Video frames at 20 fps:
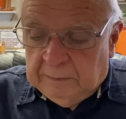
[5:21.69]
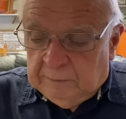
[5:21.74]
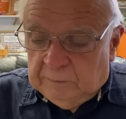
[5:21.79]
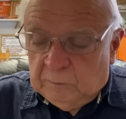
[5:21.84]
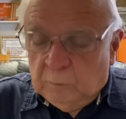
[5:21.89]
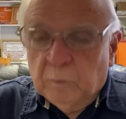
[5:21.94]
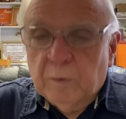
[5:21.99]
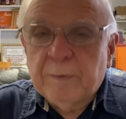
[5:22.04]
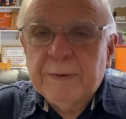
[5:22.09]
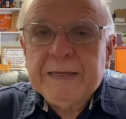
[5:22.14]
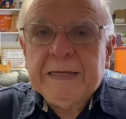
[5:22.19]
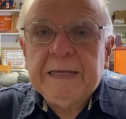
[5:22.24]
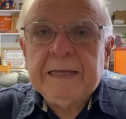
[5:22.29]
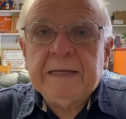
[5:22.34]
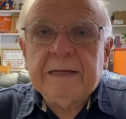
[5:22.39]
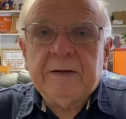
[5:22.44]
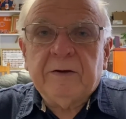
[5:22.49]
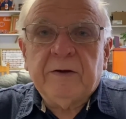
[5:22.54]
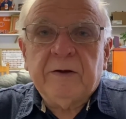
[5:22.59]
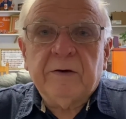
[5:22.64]
So we'll
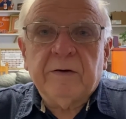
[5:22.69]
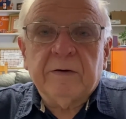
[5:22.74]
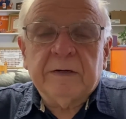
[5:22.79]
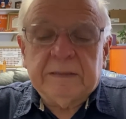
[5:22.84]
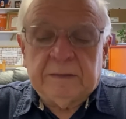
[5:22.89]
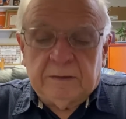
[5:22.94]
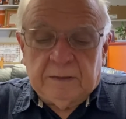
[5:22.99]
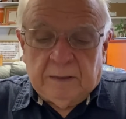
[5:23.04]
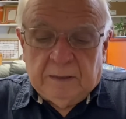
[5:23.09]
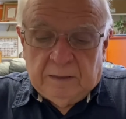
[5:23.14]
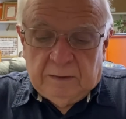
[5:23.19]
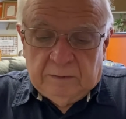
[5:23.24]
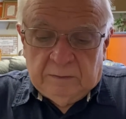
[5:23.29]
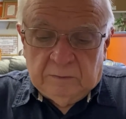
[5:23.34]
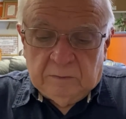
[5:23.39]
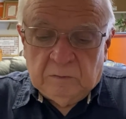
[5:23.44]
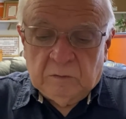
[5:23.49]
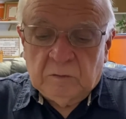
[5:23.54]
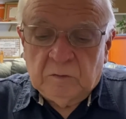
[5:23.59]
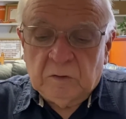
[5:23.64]
begin here in
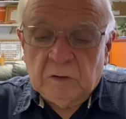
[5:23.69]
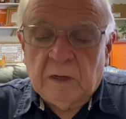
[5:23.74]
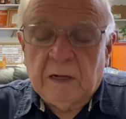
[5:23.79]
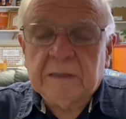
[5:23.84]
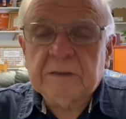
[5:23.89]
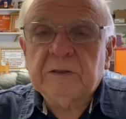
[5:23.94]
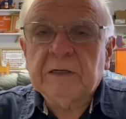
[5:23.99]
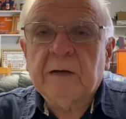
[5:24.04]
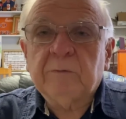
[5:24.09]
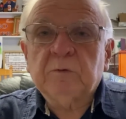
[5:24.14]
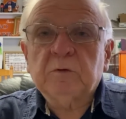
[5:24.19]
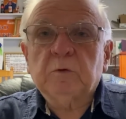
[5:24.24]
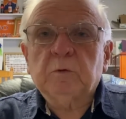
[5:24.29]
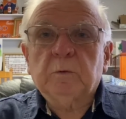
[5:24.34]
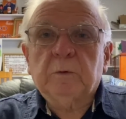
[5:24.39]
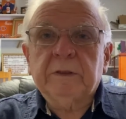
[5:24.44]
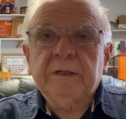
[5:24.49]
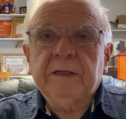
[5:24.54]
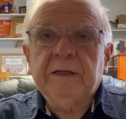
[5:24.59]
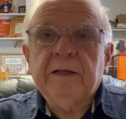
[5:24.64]
John chapter
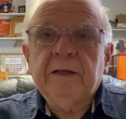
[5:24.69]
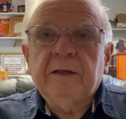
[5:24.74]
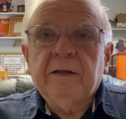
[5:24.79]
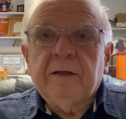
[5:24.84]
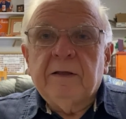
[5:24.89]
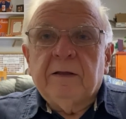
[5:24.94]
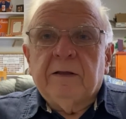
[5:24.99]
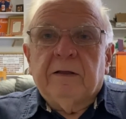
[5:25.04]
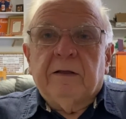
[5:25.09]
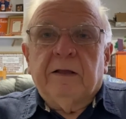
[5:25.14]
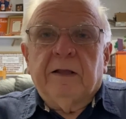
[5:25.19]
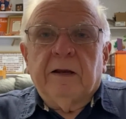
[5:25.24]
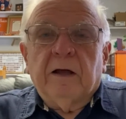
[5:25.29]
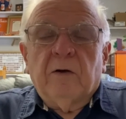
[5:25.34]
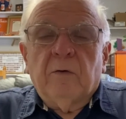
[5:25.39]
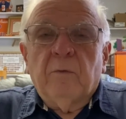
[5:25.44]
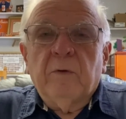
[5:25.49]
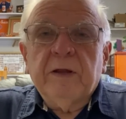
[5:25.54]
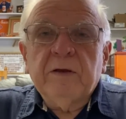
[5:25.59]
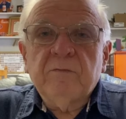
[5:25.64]
20, and
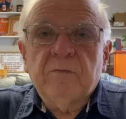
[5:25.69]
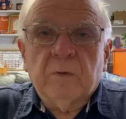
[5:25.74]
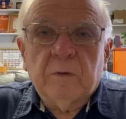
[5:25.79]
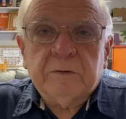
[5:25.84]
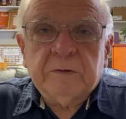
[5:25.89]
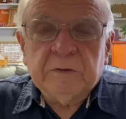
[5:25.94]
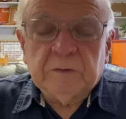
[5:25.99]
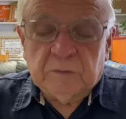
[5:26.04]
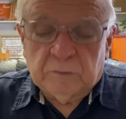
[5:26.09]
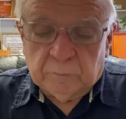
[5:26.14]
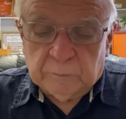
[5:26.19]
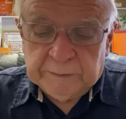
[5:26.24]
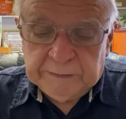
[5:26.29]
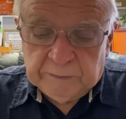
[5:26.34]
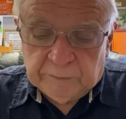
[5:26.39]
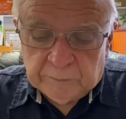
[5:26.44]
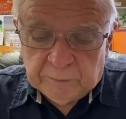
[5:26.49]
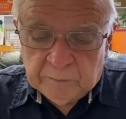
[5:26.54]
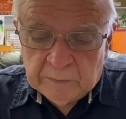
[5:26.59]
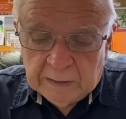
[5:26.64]
I'll read verses
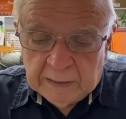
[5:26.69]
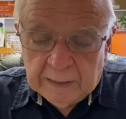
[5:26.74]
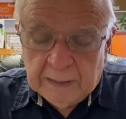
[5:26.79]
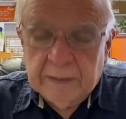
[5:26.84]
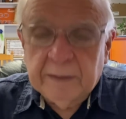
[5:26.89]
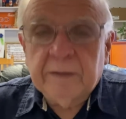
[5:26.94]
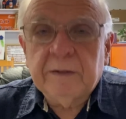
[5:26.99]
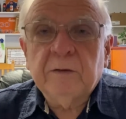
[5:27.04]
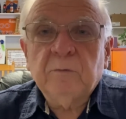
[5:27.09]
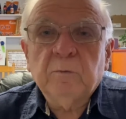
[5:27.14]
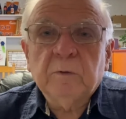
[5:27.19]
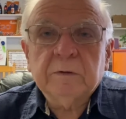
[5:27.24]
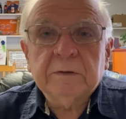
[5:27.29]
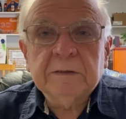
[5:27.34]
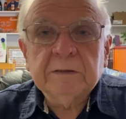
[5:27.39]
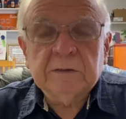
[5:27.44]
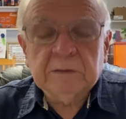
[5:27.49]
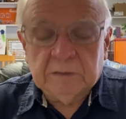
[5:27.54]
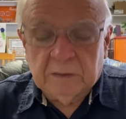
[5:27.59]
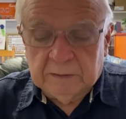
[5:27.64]
3 through 9, and then we'll
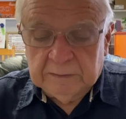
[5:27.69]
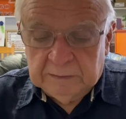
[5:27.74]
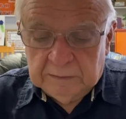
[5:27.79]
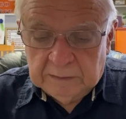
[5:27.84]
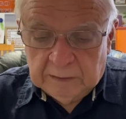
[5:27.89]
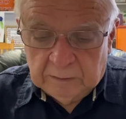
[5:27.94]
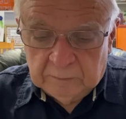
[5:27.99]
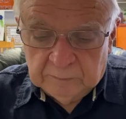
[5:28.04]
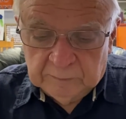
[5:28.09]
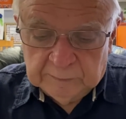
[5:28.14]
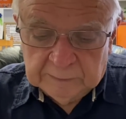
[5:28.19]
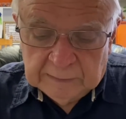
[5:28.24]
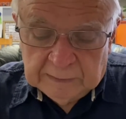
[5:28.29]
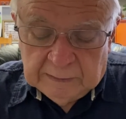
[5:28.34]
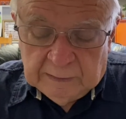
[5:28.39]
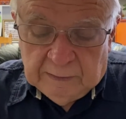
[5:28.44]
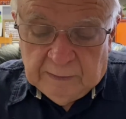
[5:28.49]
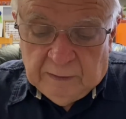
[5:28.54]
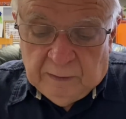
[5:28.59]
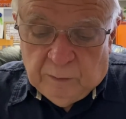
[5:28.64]
discuss those.
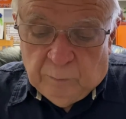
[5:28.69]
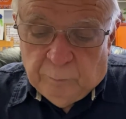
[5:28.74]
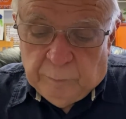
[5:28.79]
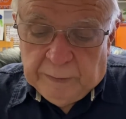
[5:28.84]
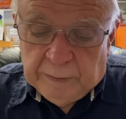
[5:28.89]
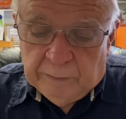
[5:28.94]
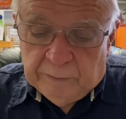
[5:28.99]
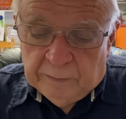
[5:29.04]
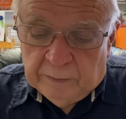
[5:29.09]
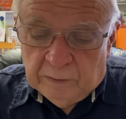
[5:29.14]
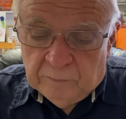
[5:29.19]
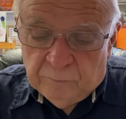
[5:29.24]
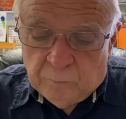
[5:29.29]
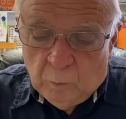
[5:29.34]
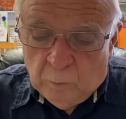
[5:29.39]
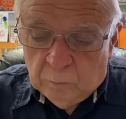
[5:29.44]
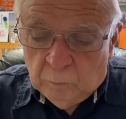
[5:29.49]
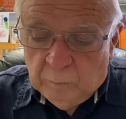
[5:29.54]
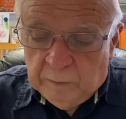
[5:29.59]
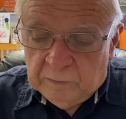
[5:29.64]
Peter
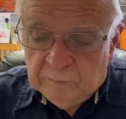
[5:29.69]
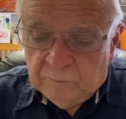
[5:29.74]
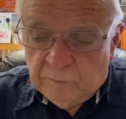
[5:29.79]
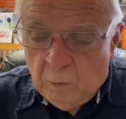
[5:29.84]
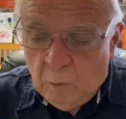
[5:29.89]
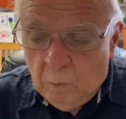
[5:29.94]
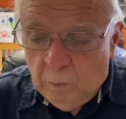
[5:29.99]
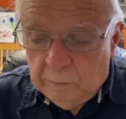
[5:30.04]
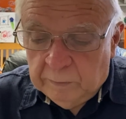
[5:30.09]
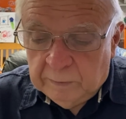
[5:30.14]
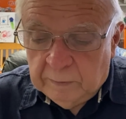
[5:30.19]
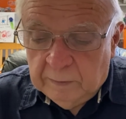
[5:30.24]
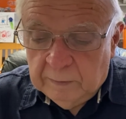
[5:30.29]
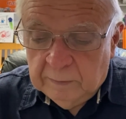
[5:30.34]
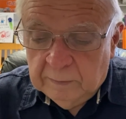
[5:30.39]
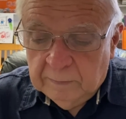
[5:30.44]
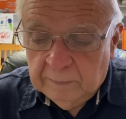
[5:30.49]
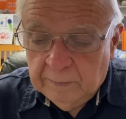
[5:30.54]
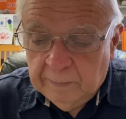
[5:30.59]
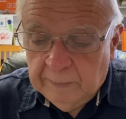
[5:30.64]
therefore went forth,
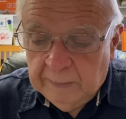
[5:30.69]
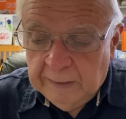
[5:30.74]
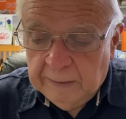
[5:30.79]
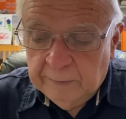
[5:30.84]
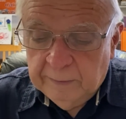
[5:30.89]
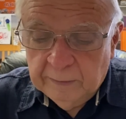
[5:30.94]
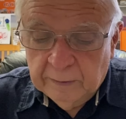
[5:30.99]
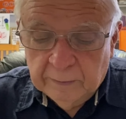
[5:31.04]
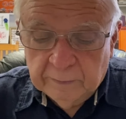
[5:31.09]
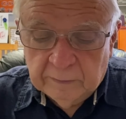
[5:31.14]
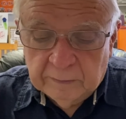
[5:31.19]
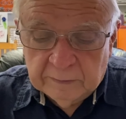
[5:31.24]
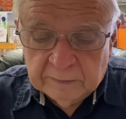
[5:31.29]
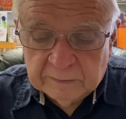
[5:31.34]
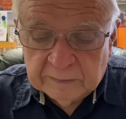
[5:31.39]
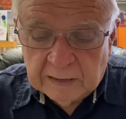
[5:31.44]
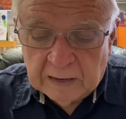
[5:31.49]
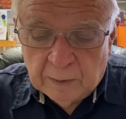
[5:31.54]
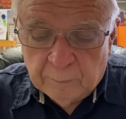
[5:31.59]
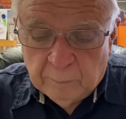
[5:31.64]
and the other
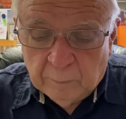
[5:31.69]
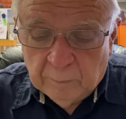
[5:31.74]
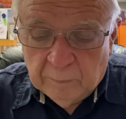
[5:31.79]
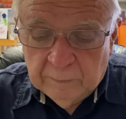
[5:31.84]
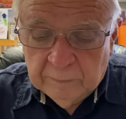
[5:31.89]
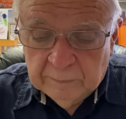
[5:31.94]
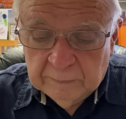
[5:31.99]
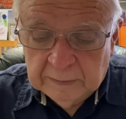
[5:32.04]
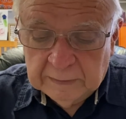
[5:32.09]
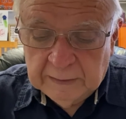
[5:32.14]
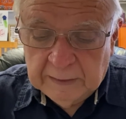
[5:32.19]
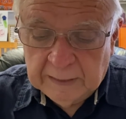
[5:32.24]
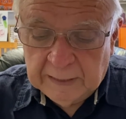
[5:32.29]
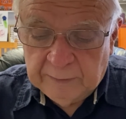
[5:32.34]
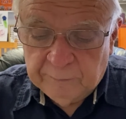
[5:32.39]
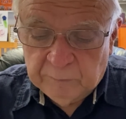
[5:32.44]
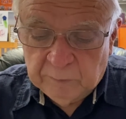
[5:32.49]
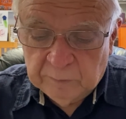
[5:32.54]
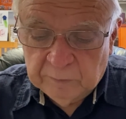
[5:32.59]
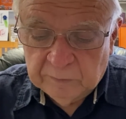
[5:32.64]
disciple, and
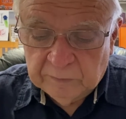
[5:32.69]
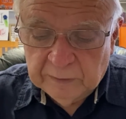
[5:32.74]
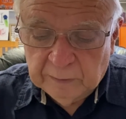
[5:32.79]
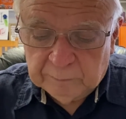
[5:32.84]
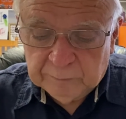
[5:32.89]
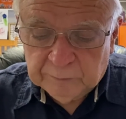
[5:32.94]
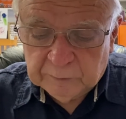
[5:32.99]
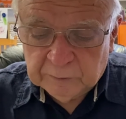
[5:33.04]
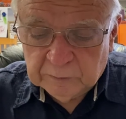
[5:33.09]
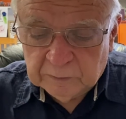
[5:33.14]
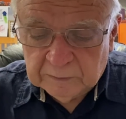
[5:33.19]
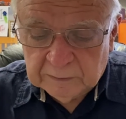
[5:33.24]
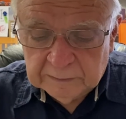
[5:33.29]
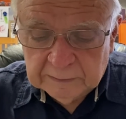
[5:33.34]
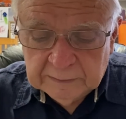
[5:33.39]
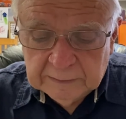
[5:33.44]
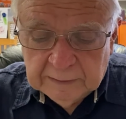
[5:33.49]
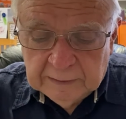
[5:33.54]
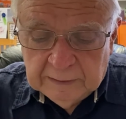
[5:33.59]
came to the sepulchre.